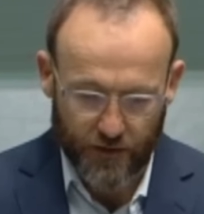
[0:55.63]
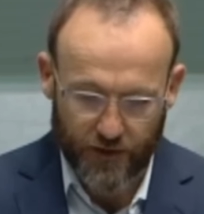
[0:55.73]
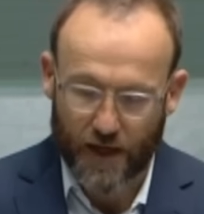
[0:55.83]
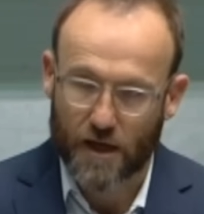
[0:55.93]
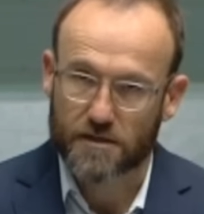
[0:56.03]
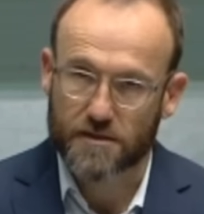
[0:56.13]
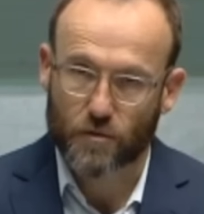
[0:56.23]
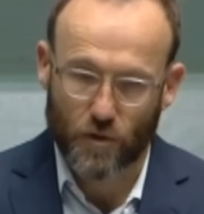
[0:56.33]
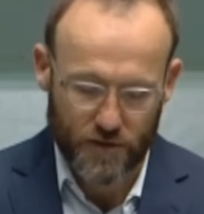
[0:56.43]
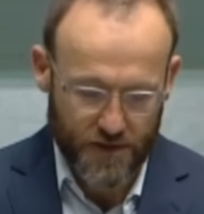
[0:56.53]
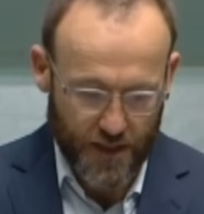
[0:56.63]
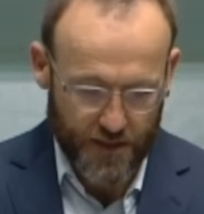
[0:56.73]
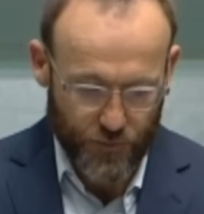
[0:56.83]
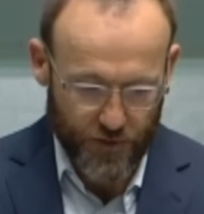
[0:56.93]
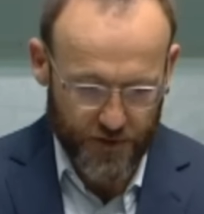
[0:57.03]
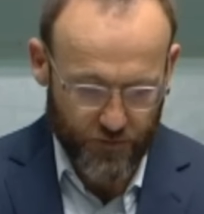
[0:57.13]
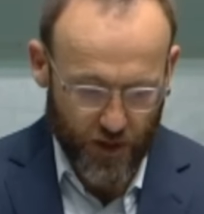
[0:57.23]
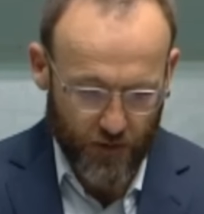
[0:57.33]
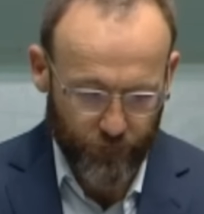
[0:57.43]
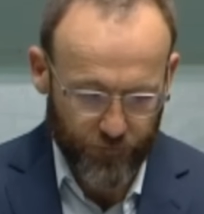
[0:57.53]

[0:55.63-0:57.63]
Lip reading: that the House, quote, stands with Israel,